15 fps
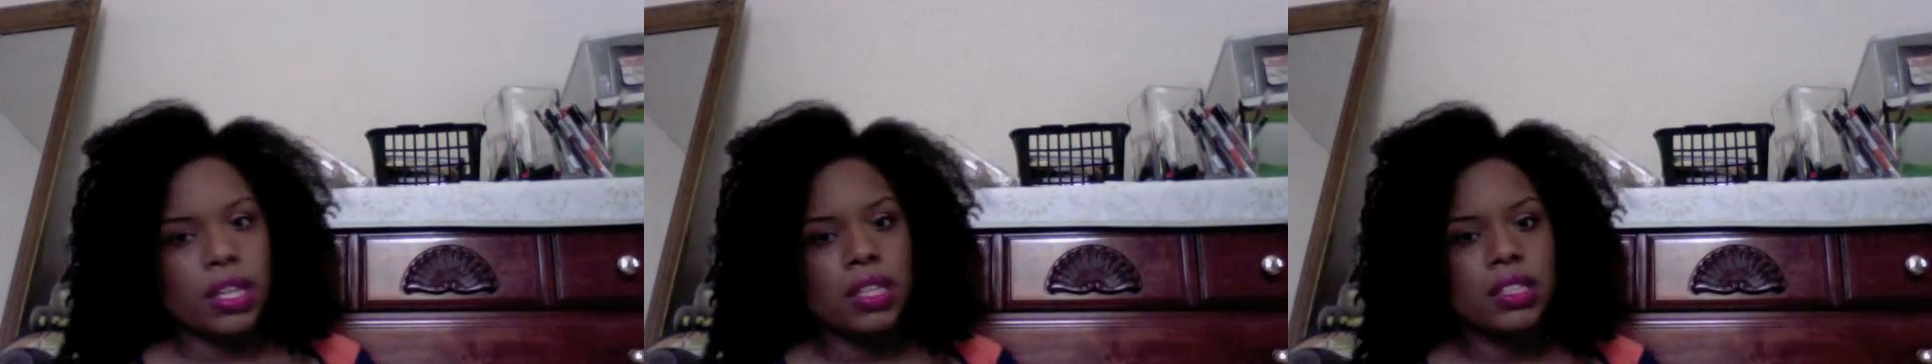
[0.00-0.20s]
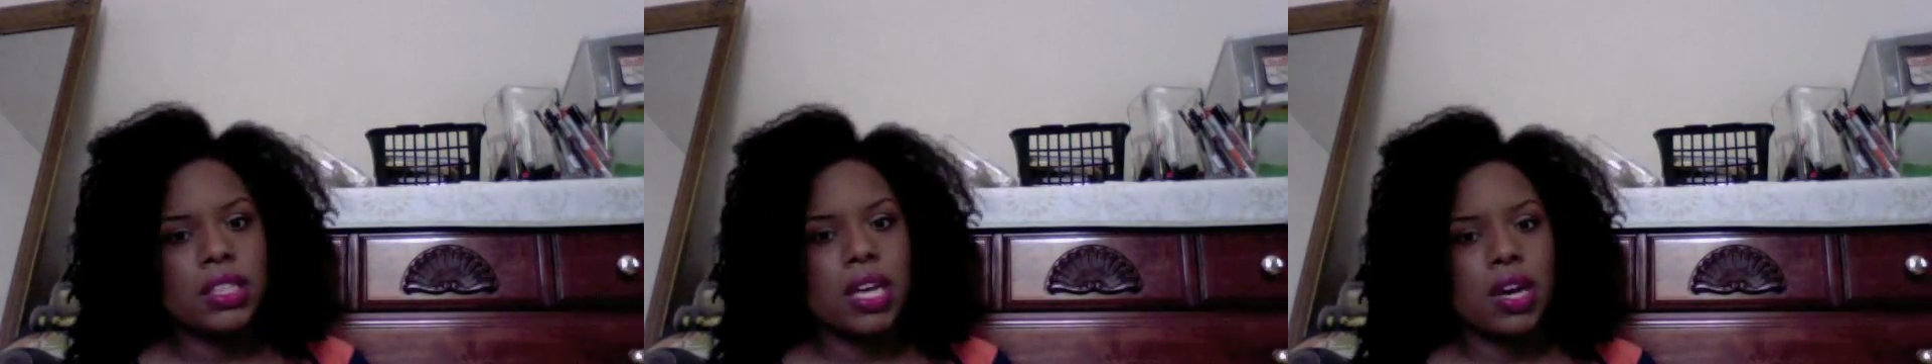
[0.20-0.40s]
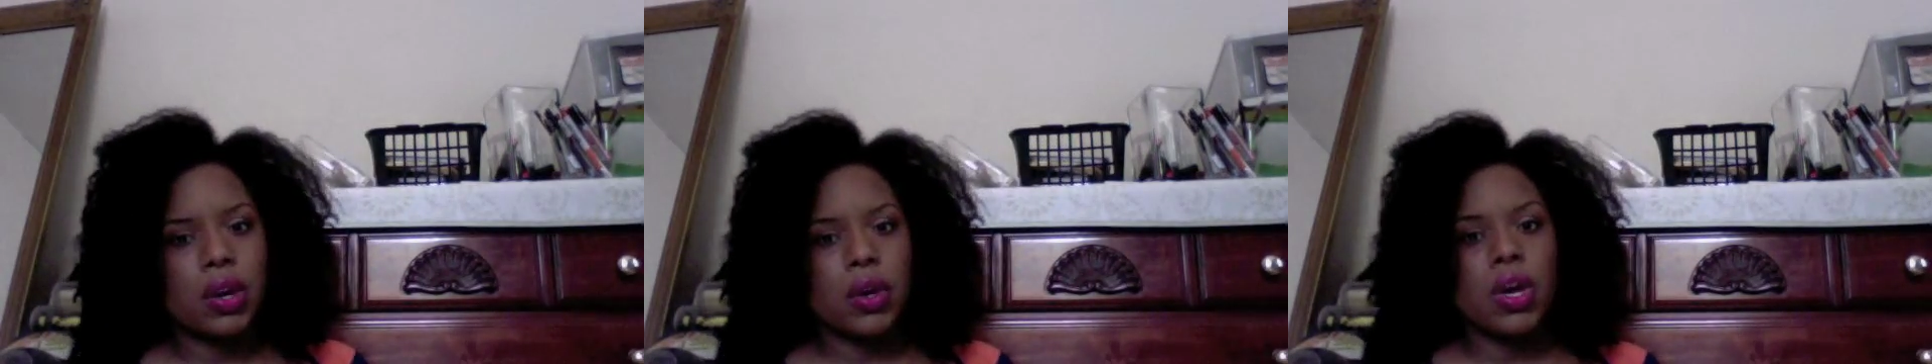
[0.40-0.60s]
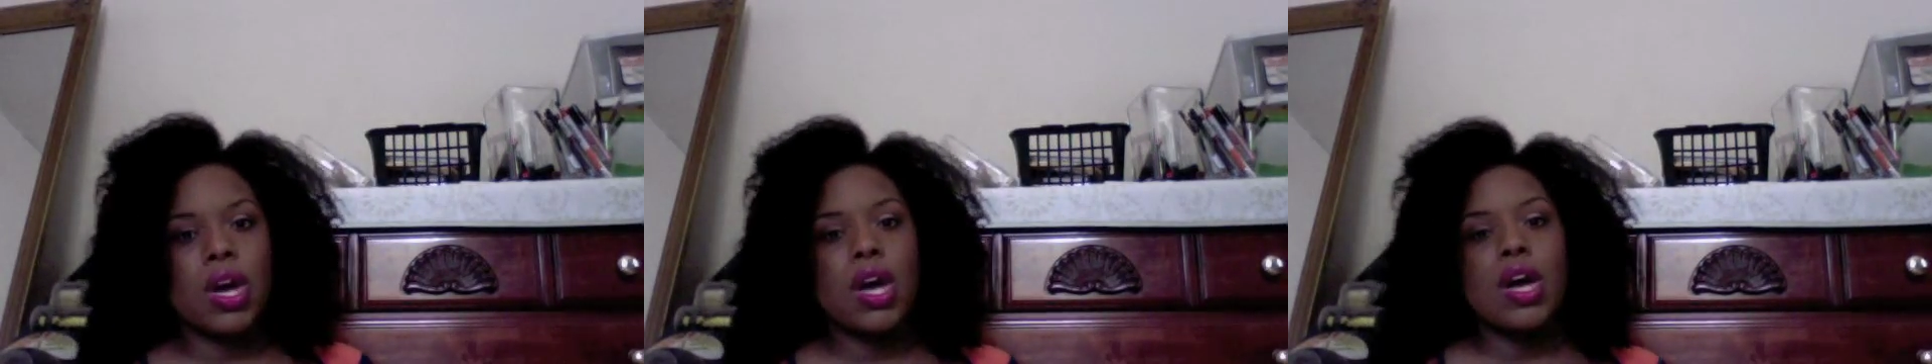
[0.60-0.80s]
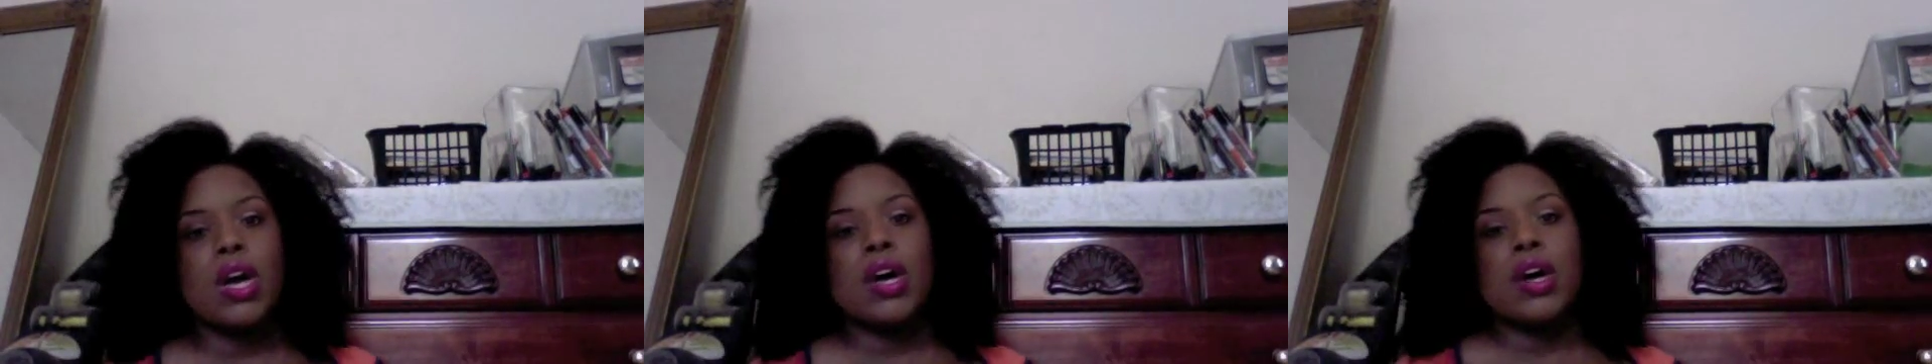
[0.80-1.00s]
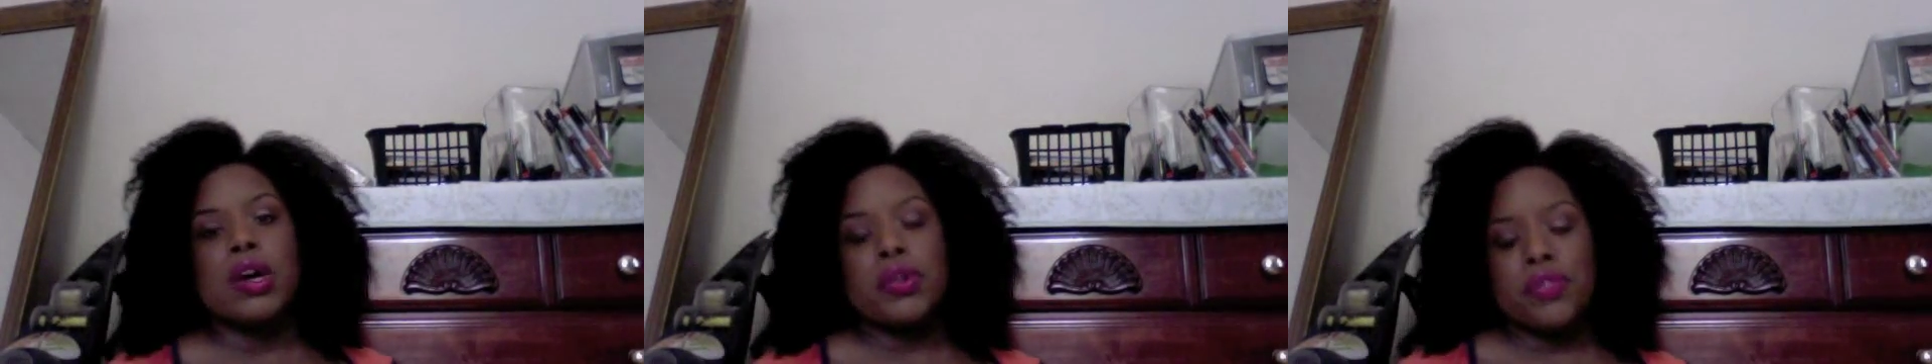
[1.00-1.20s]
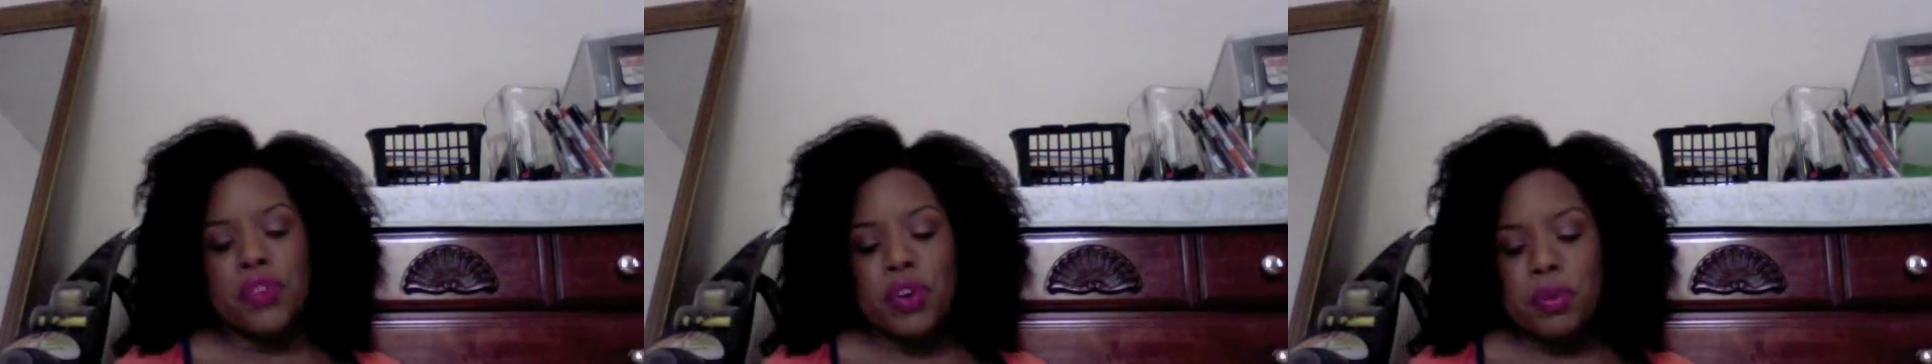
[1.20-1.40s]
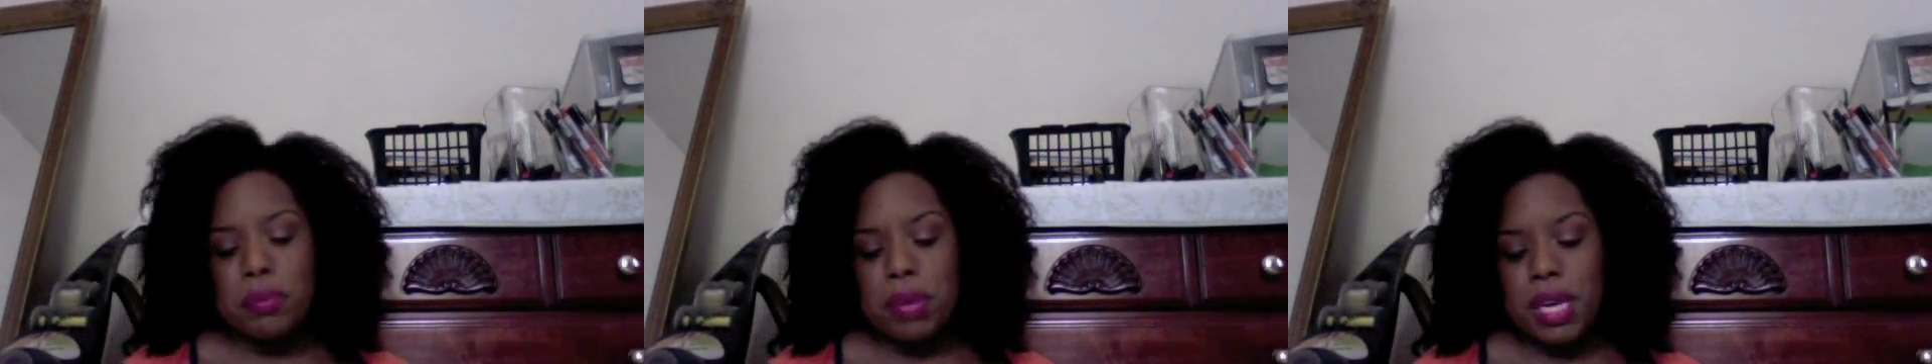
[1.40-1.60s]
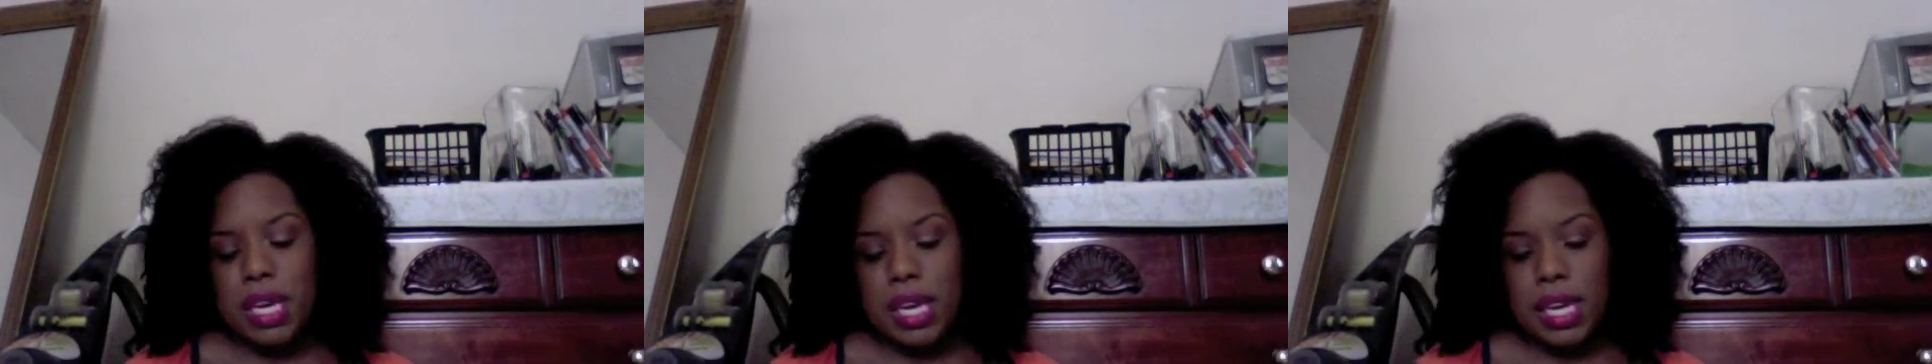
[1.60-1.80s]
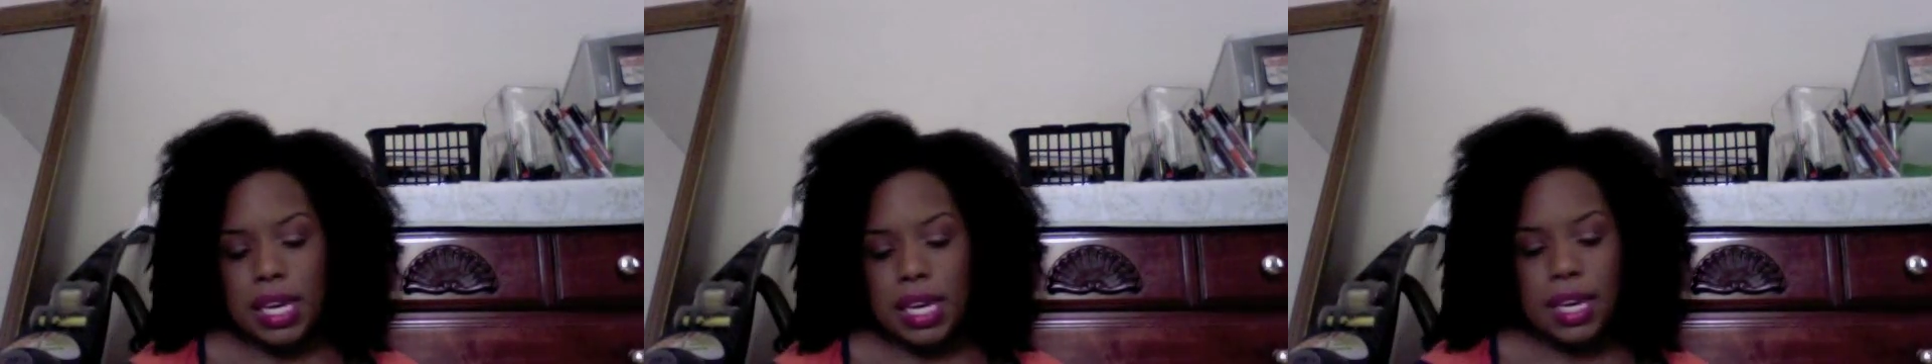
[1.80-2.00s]
So. For
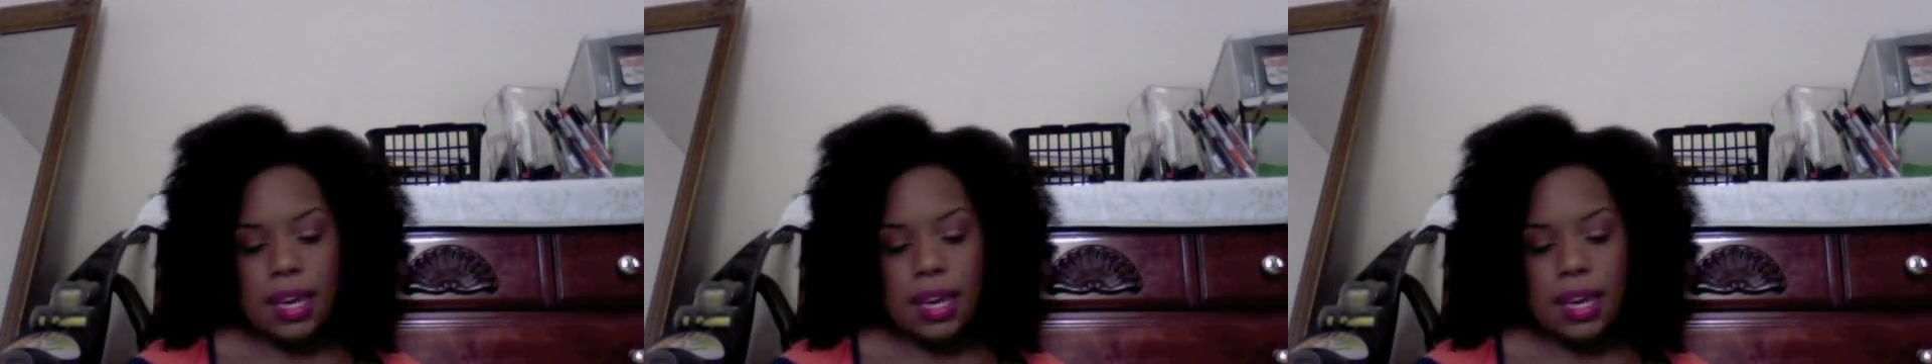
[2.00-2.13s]
me,